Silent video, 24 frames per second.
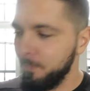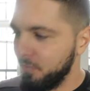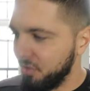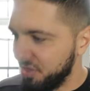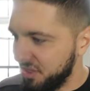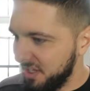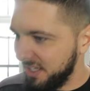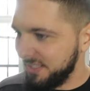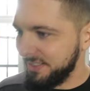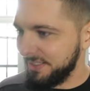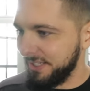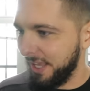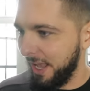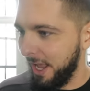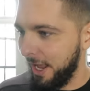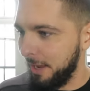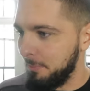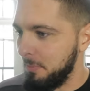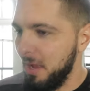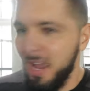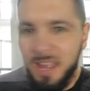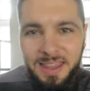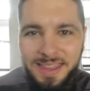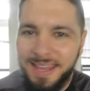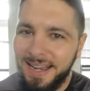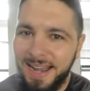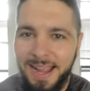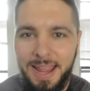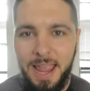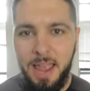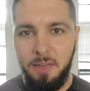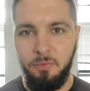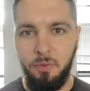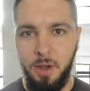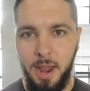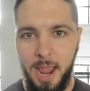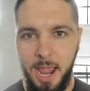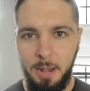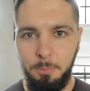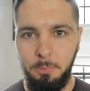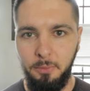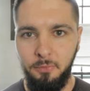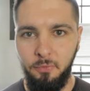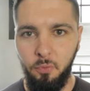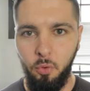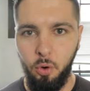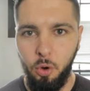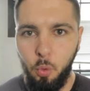this game than I ever had
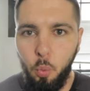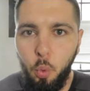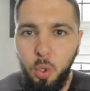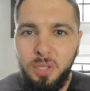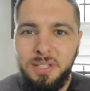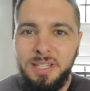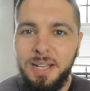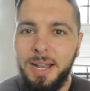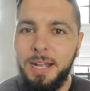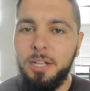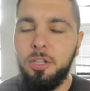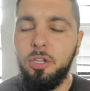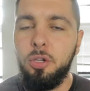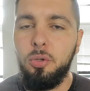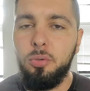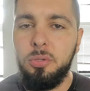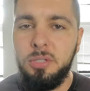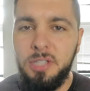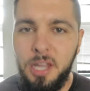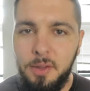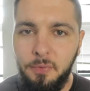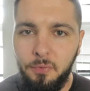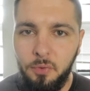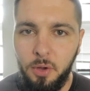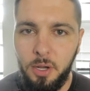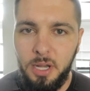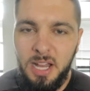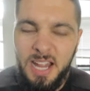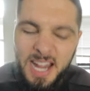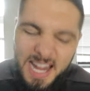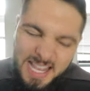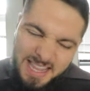before? What did I do different?